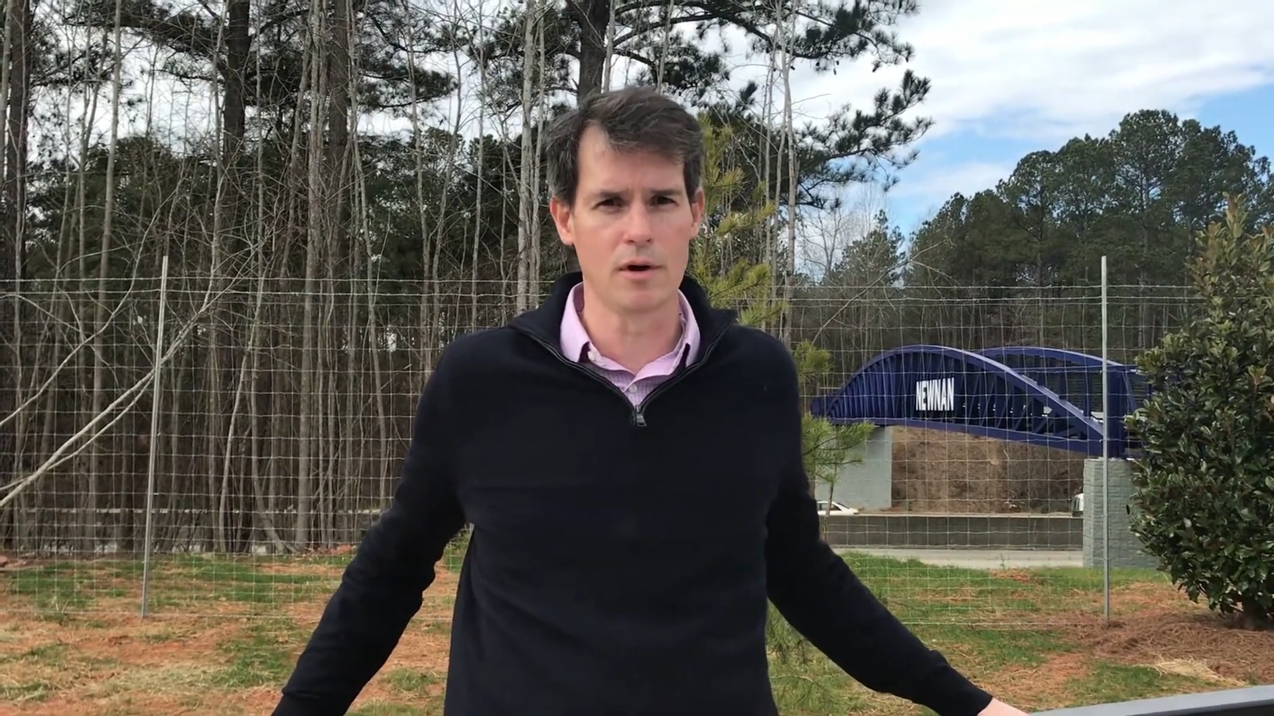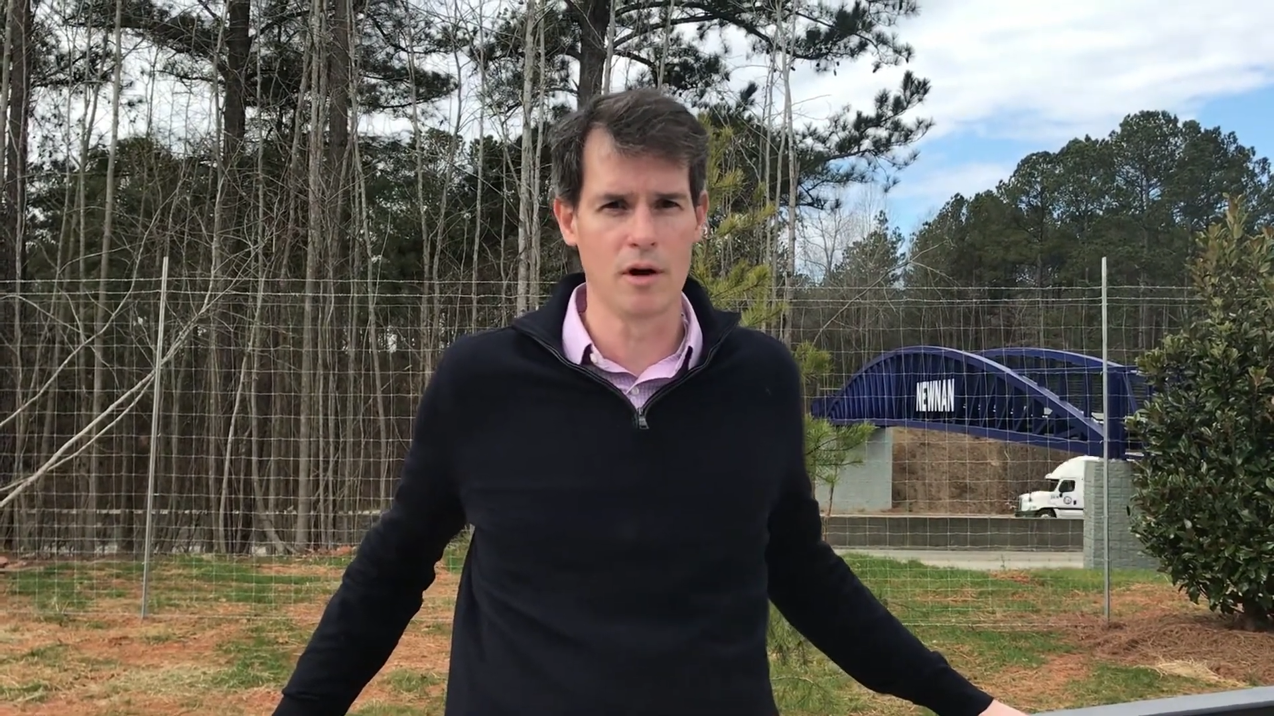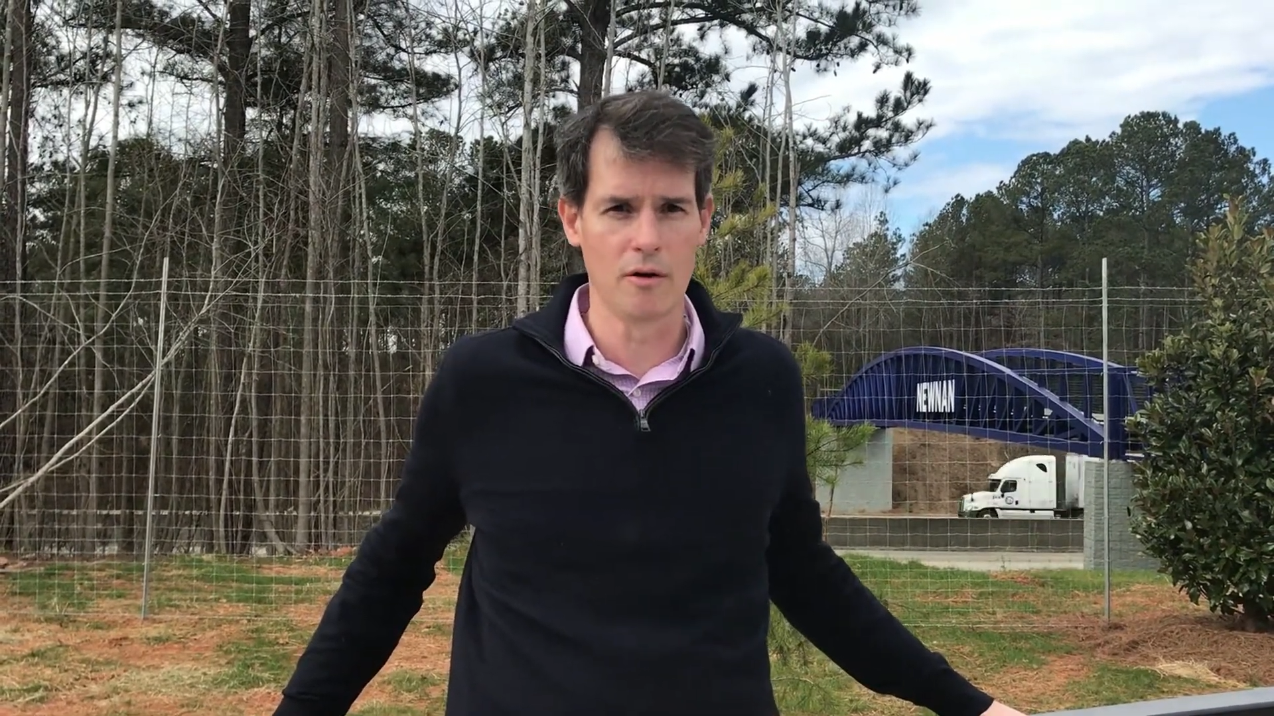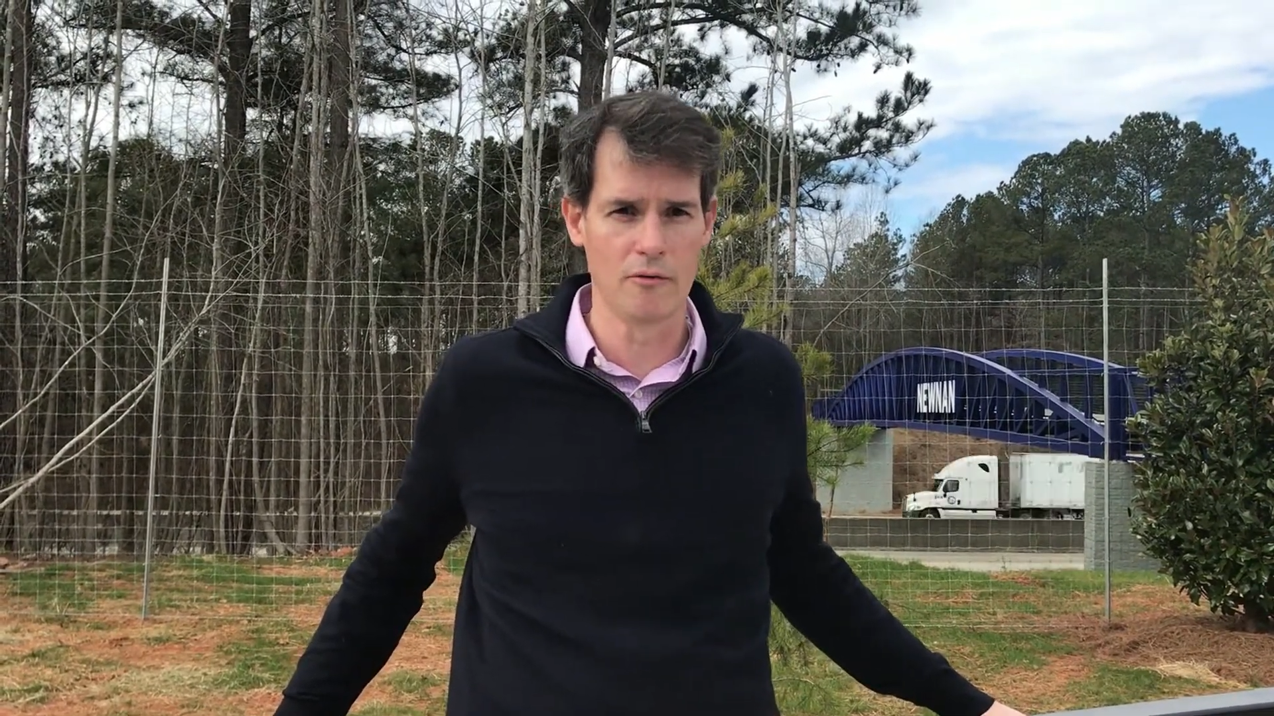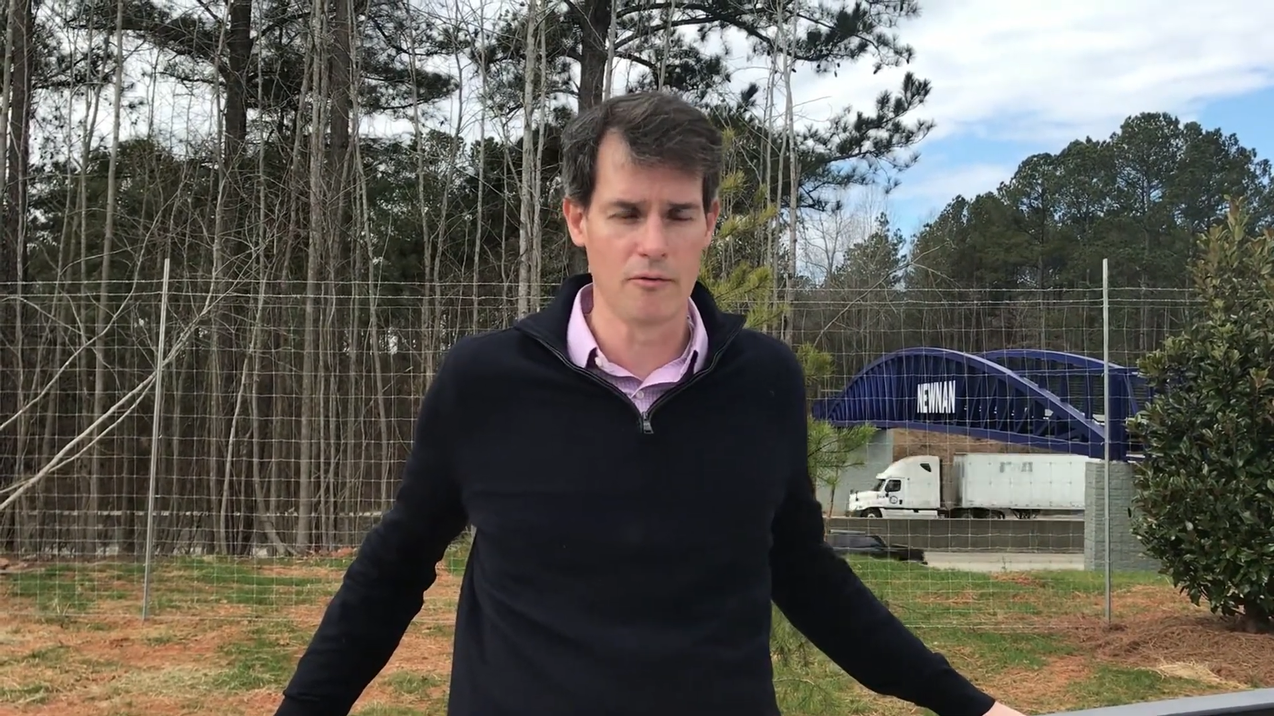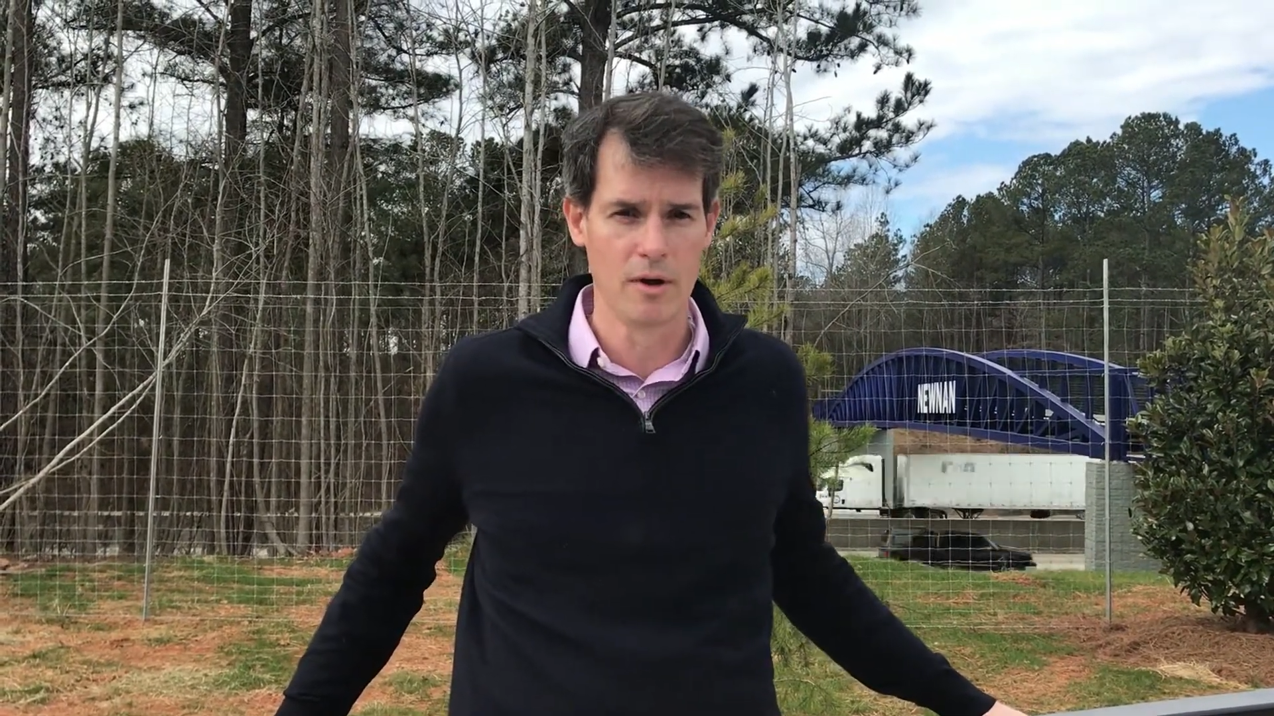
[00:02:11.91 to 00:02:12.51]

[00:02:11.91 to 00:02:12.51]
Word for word: of